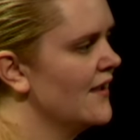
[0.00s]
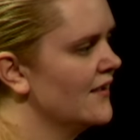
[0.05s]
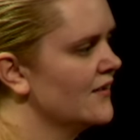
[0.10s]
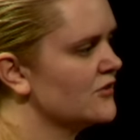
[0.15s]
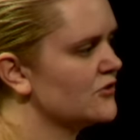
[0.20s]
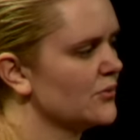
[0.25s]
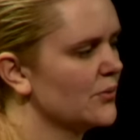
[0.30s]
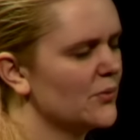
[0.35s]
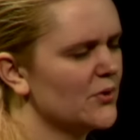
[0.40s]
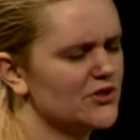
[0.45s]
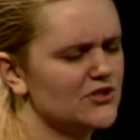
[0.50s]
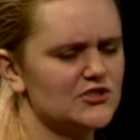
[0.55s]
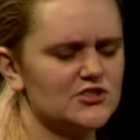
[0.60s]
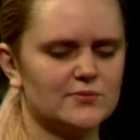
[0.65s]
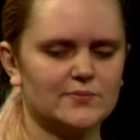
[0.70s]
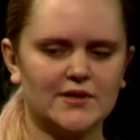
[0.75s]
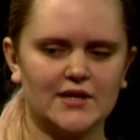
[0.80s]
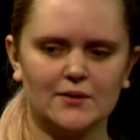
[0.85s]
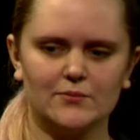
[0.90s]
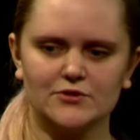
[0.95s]
So we wanted to
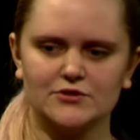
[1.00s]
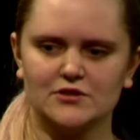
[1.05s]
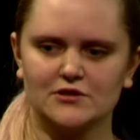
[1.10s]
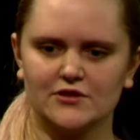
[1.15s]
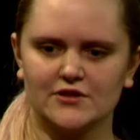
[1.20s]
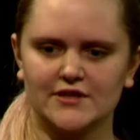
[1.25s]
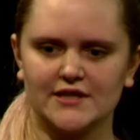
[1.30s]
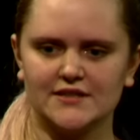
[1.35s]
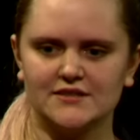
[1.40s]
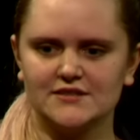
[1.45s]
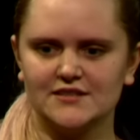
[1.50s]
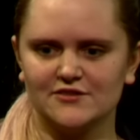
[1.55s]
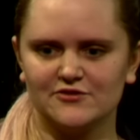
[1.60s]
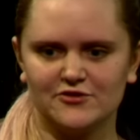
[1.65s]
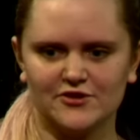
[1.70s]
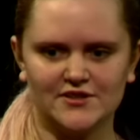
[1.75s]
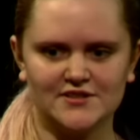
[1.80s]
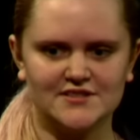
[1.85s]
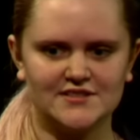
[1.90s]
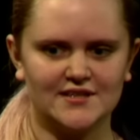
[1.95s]
be able to look at
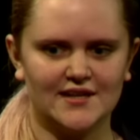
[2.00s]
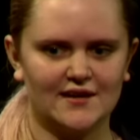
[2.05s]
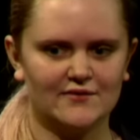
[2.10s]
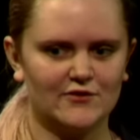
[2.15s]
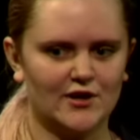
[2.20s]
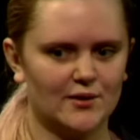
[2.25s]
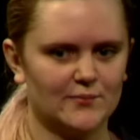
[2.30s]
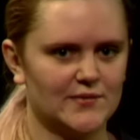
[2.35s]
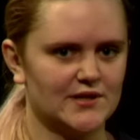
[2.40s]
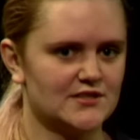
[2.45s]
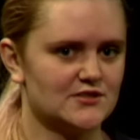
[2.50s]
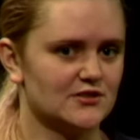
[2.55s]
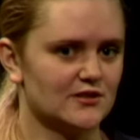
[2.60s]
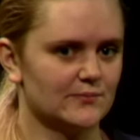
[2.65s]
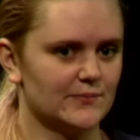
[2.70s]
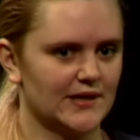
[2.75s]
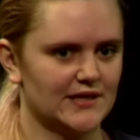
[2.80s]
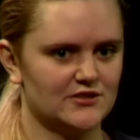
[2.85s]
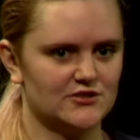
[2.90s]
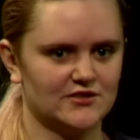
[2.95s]
different environmental
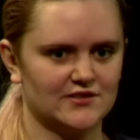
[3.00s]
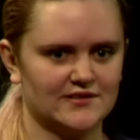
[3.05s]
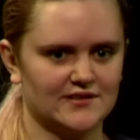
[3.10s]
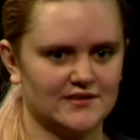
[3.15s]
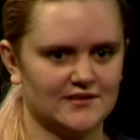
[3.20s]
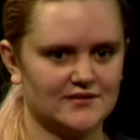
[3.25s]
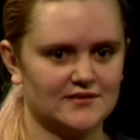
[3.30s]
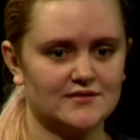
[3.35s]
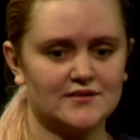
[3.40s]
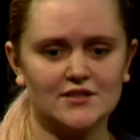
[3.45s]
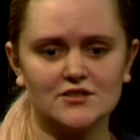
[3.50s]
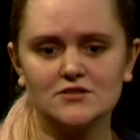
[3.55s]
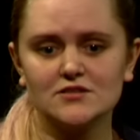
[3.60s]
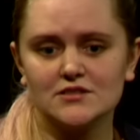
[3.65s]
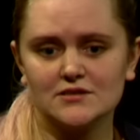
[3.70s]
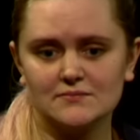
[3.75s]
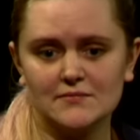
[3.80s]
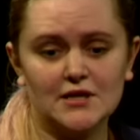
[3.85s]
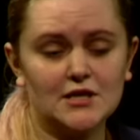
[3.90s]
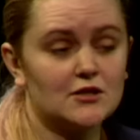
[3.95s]
matrices,
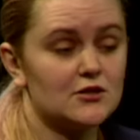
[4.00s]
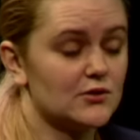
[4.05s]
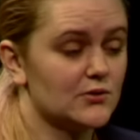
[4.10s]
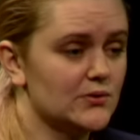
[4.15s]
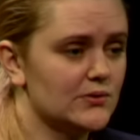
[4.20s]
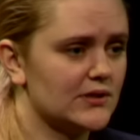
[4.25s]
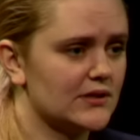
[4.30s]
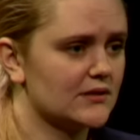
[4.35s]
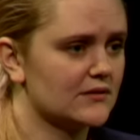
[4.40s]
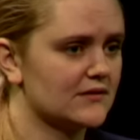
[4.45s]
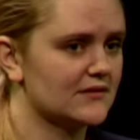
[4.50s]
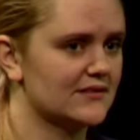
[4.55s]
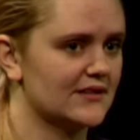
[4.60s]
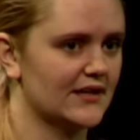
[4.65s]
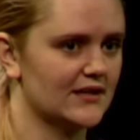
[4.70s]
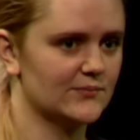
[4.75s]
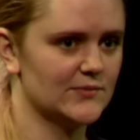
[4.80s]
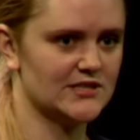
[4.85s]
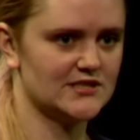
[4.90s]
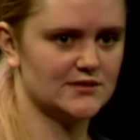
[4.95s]
including
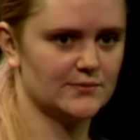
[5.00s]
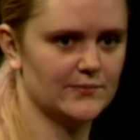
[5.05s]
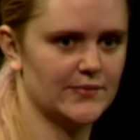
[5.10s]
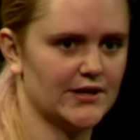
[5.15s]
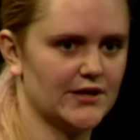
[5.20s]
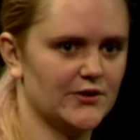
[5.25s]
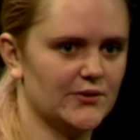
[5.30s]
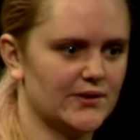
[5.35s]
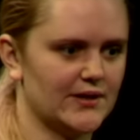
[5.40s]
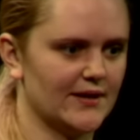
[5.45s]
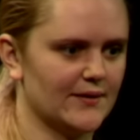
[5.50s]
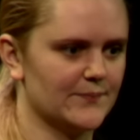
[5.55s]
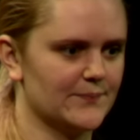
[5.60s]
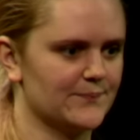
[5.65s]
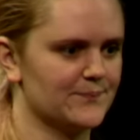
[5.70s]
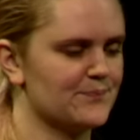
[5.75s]
sediment and biota.